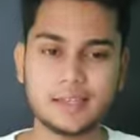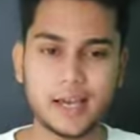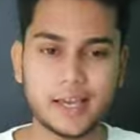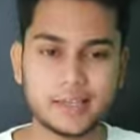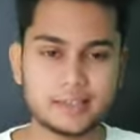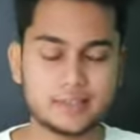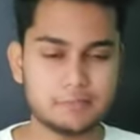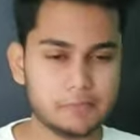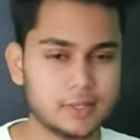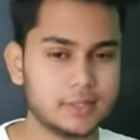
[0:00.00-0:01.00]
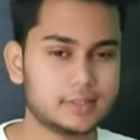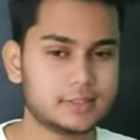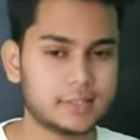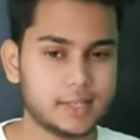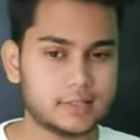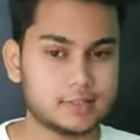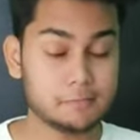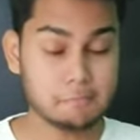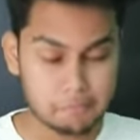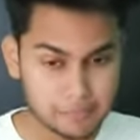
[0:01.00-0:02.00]
night, birth, death,
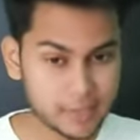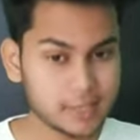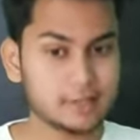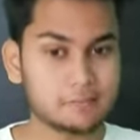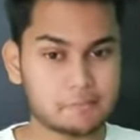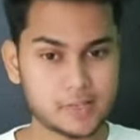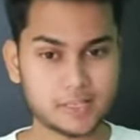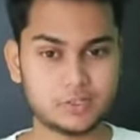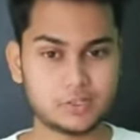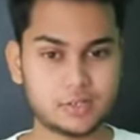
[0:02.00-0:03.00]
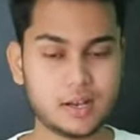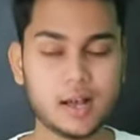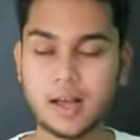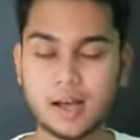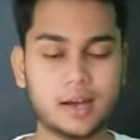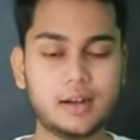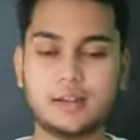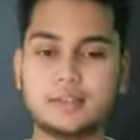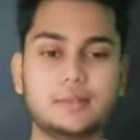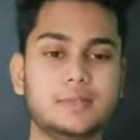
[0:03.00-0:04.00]
pain, pleasure are
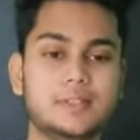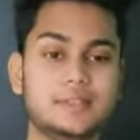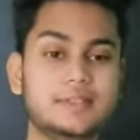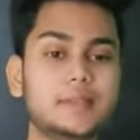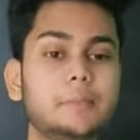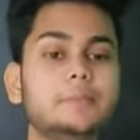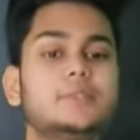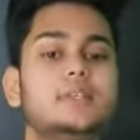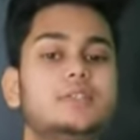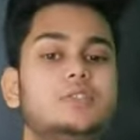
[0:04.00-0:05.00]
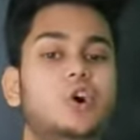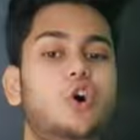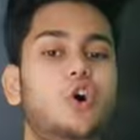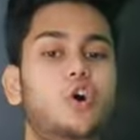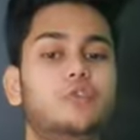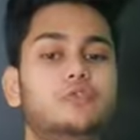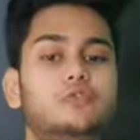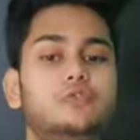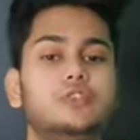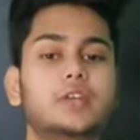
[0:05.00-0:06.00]
nothing but subsets of
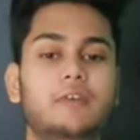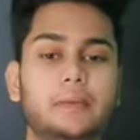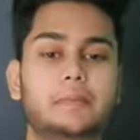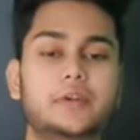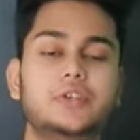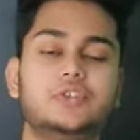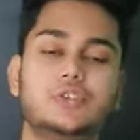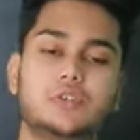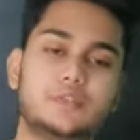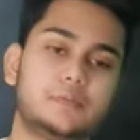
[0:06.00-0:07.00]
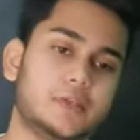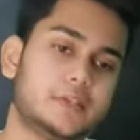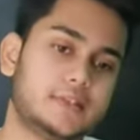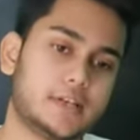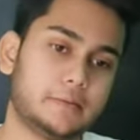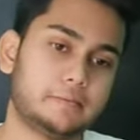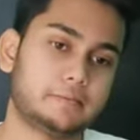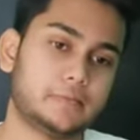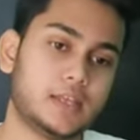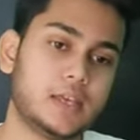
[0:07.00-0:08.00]
the vibration of space-time.
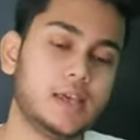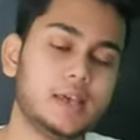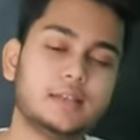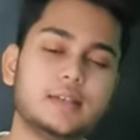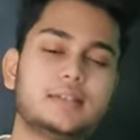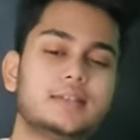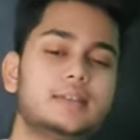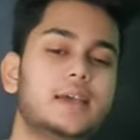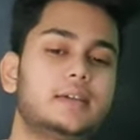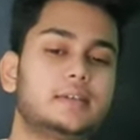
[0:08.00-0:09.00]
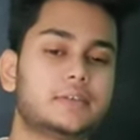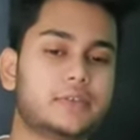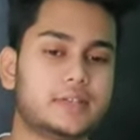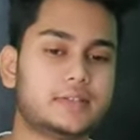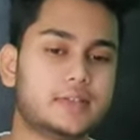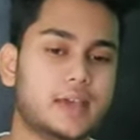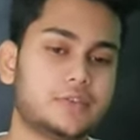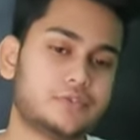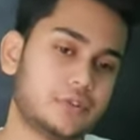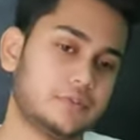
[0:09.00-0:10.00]
They are just like crest
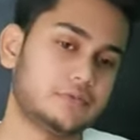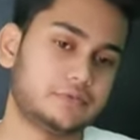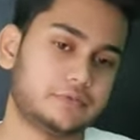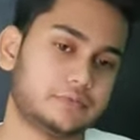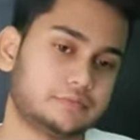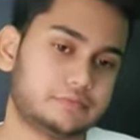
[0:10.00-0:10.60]
and trough.